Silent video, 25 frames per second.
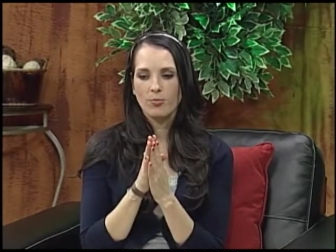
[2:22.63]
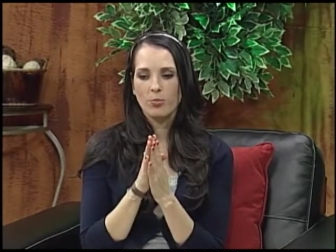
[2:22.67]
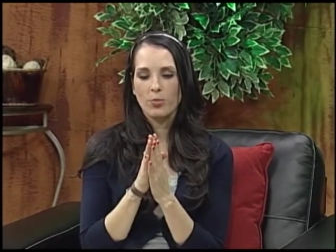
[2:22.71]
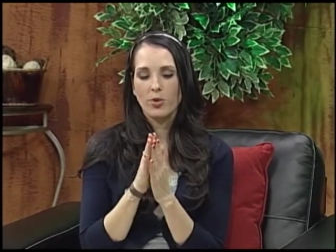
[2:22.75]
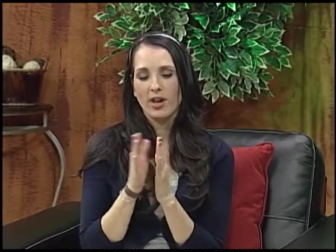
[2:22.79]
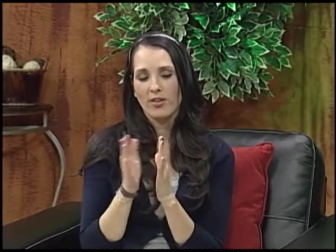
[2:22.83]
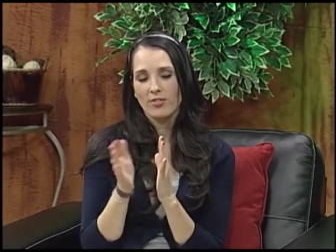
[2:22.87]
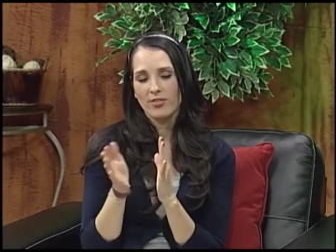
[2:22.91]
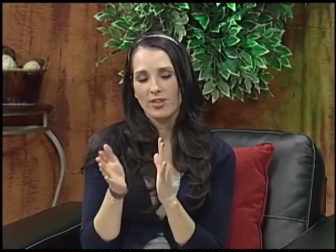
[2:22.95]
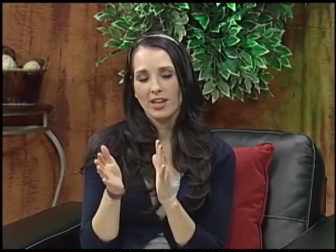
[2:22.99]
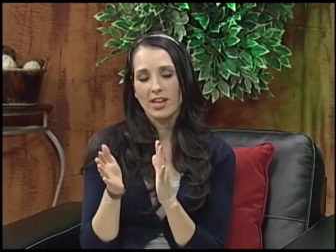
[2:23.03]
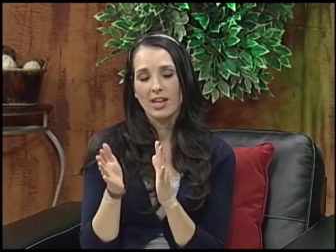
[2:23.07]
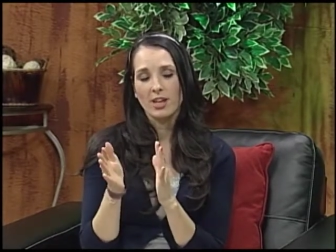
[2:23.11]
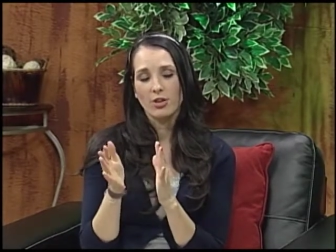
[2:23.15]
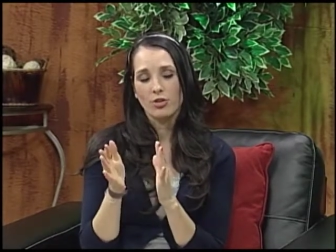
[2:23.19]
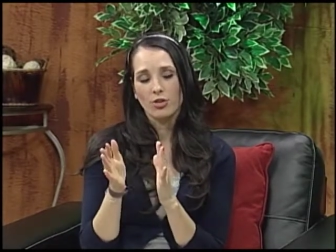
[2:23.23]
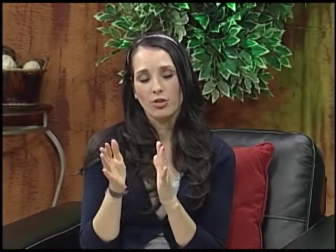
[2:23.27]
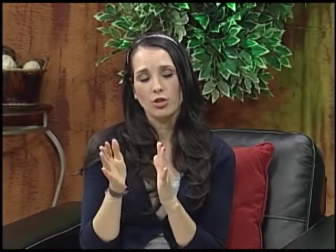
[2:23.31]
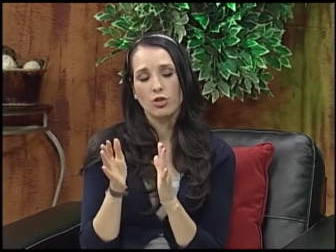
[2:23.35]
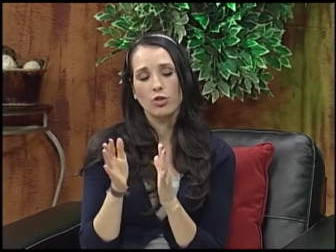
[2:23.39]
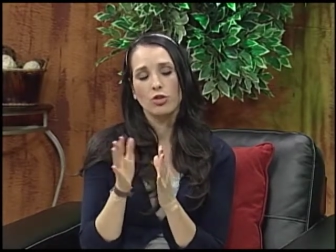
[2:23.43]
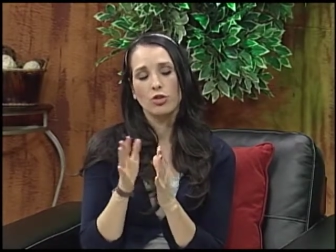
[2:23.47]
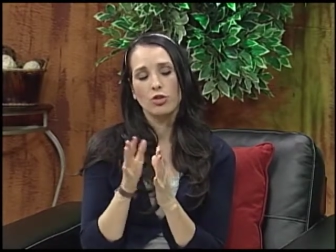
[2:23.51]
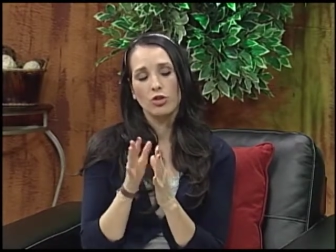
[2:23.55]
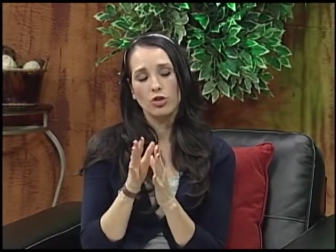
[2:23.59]
we have to
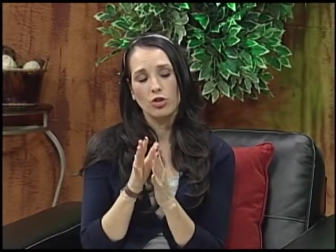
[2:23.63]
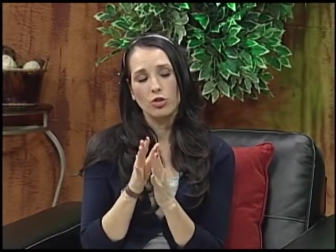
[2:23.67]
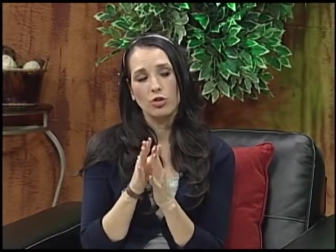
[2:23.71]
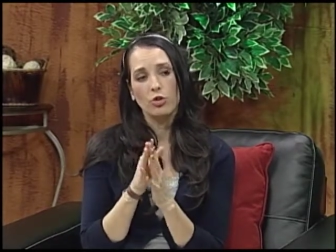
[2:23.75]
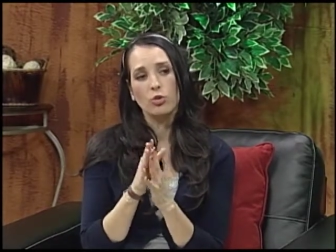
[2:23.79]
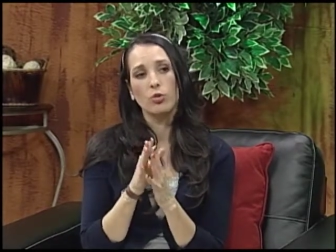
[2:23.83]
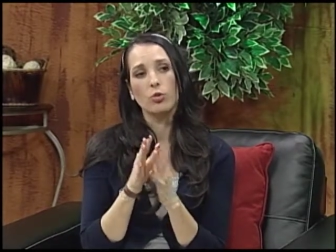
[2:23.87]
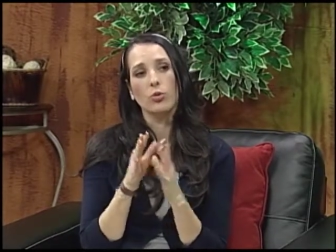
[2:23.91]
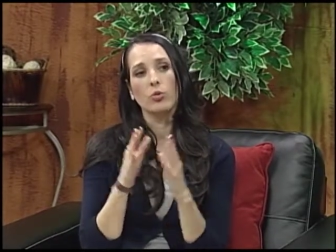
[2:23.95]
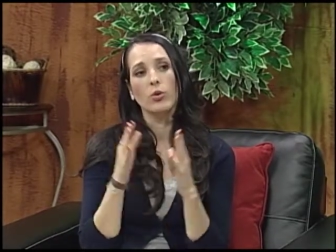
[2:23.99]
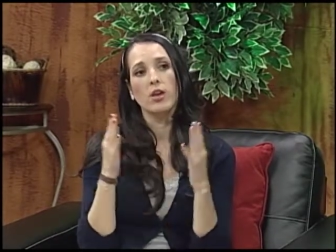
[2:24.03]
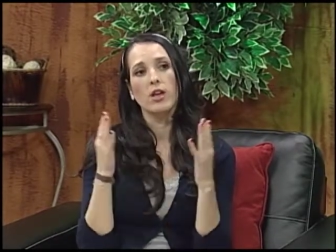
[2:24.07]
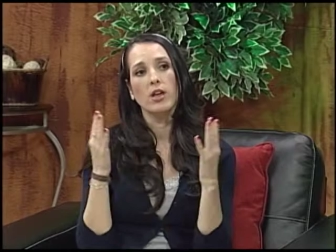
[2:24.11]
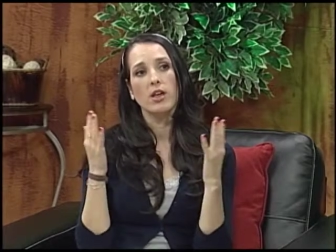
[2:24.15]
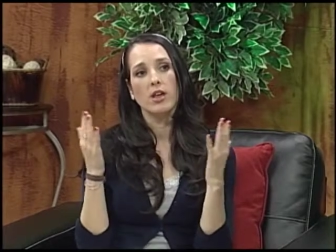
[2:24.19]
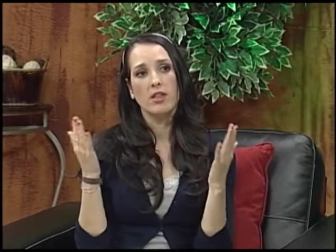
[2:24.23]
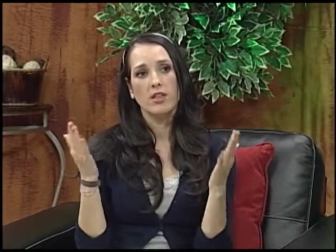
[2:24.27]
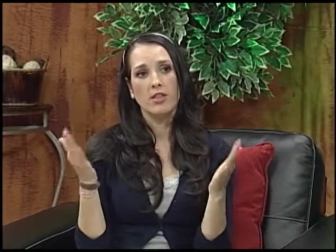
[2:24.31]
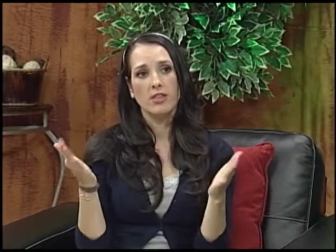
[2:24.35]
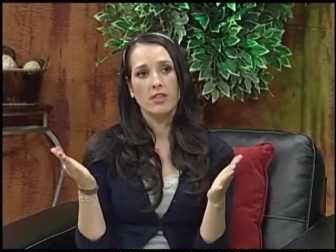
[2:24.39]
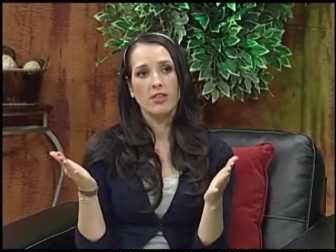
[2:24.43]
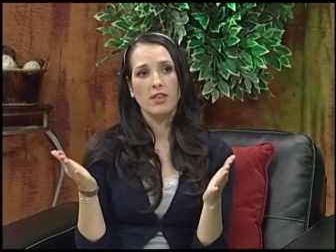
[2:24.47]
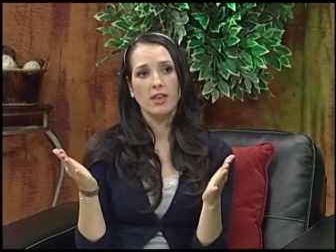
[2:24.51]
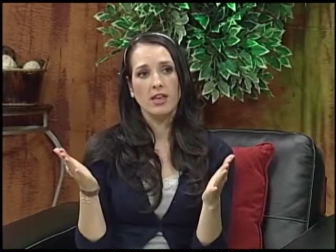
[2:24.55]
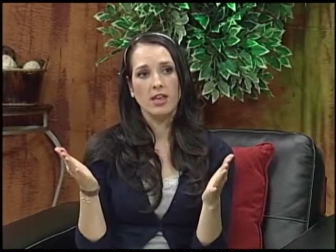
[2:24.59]
answer to
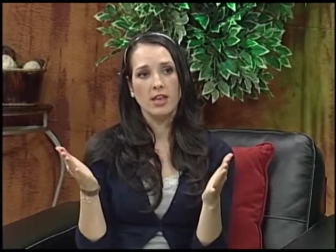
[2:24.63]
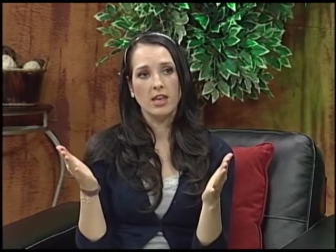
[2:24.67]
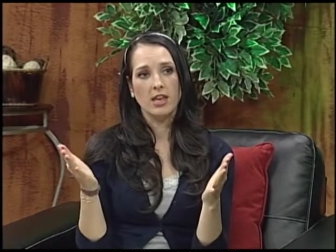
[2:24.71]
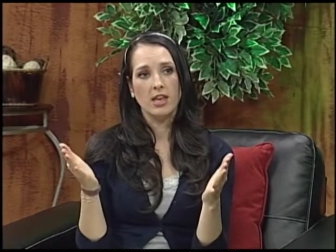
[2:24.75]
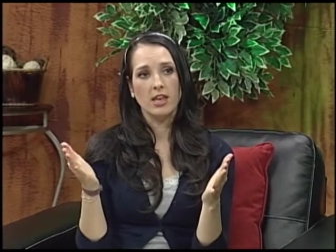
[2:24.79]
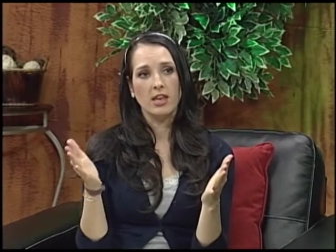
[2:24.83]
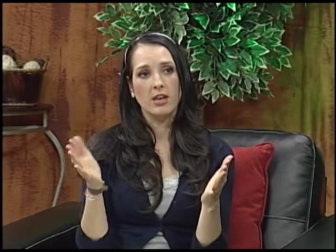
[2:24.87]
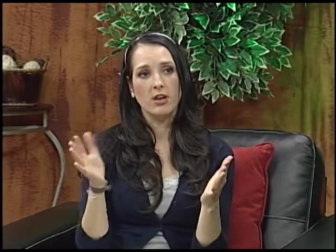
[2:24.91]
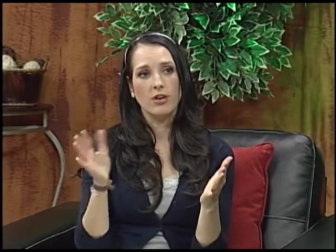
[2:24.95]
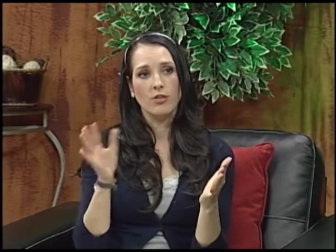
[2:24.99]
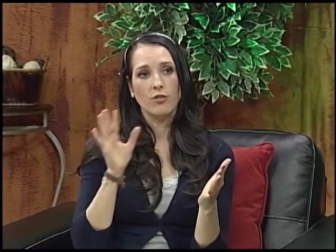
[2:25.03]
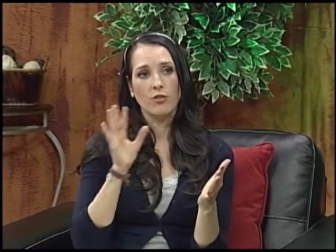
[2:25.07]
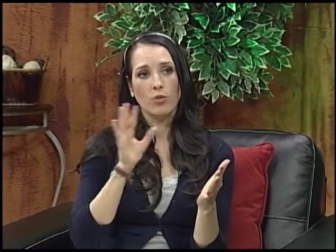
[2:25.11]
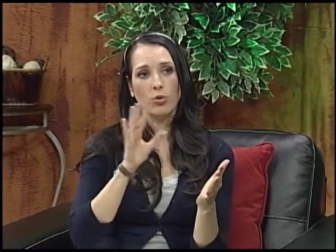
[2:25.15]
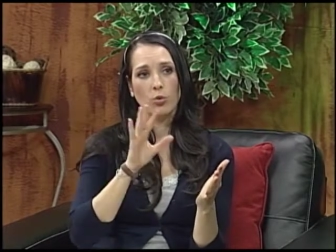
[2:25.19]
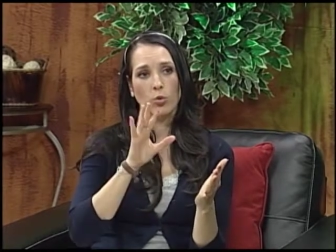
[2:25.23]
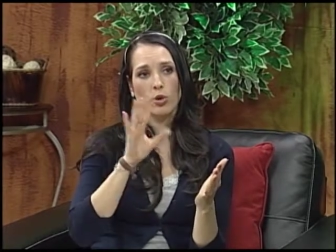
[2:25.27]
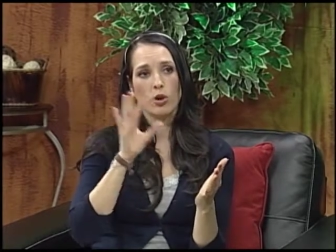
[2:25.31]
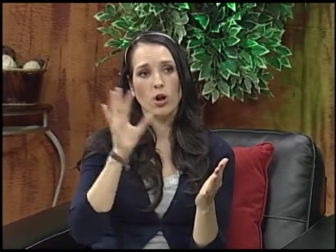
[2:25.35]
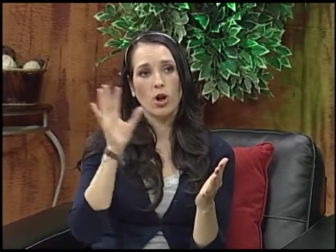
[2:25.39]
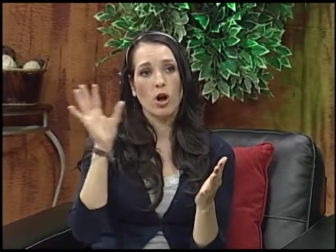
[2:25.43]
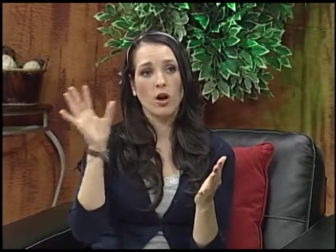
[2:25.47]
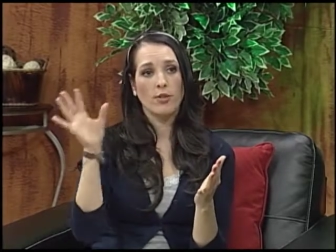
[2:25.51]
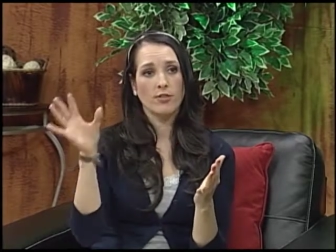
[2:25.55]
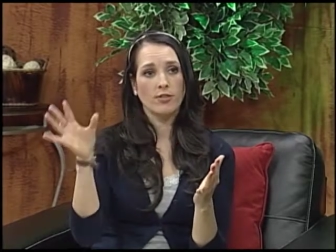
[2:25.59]
the
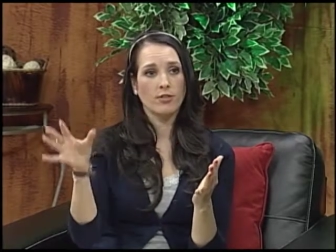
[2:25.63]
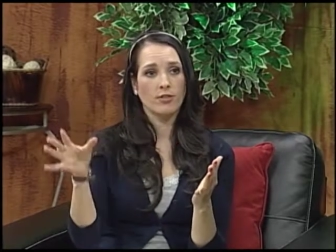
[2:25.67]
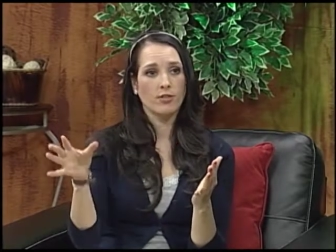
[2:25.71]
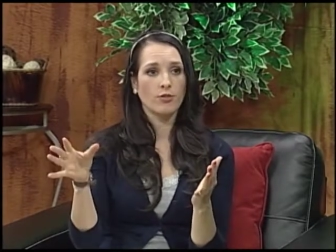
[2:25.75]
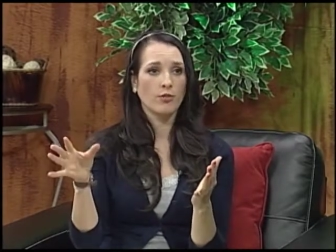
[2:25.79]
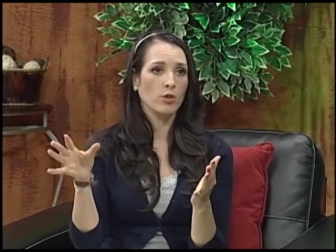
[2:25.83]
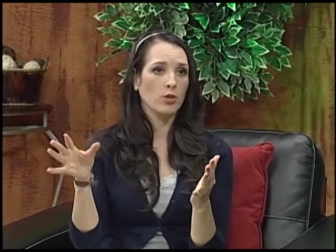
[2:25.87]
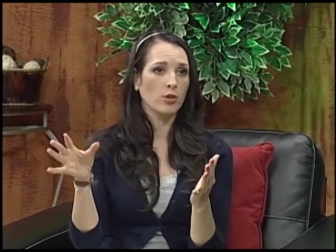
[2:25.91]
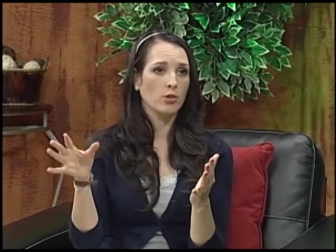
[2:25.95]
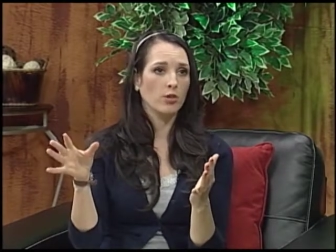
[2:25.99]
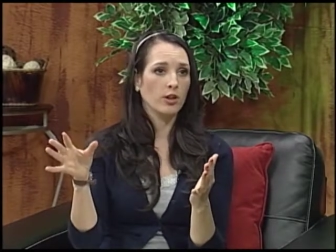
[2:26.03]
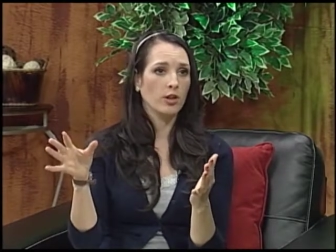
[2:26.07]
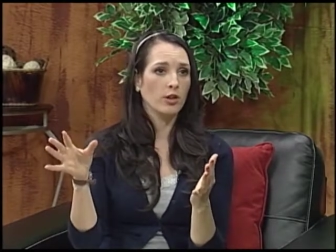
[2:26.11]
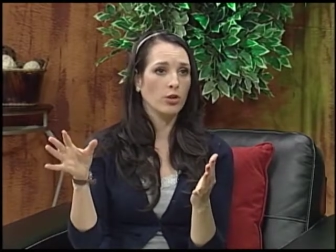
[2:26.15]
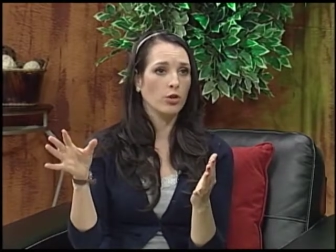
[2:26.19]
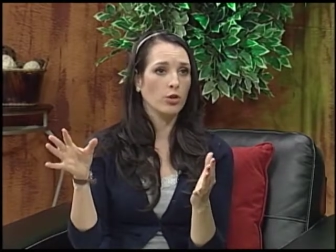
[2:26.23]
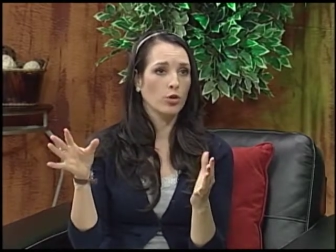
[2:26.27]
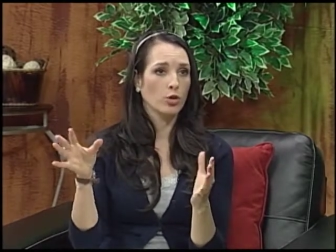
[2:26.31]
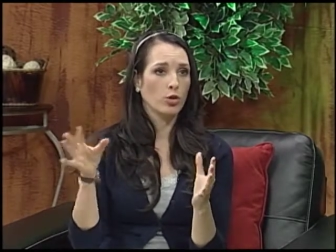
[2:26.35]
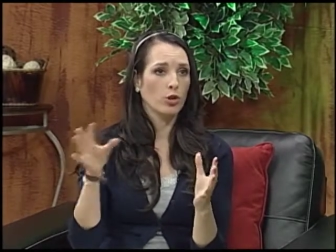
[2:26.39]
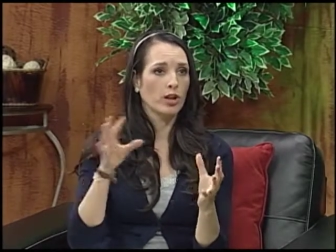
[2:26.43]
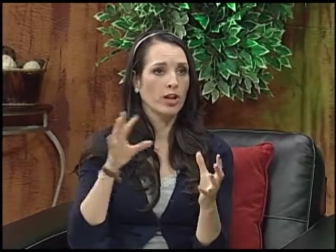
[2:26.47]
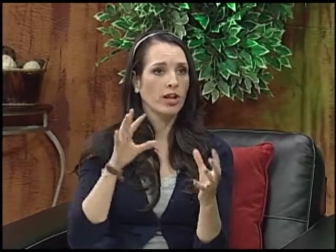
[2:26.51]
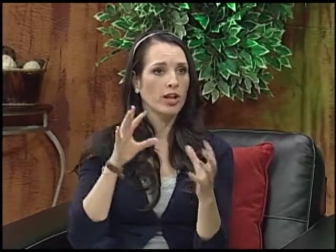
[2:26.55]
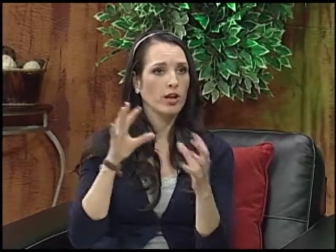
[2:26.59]
Florida Office of Early
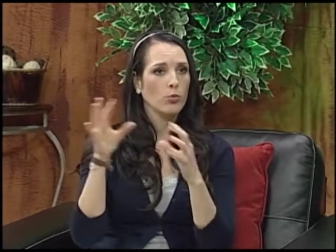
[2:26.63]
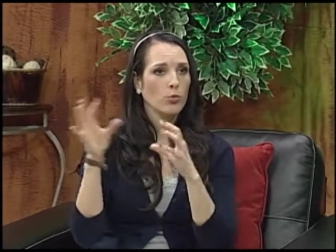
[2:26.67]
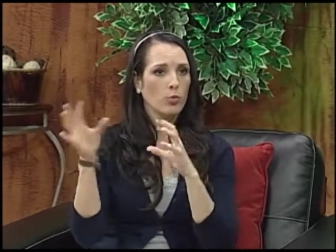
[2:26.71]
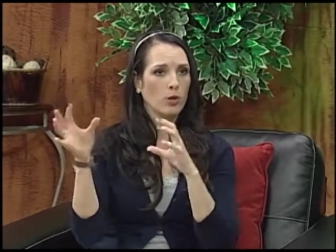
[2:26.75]
Learning.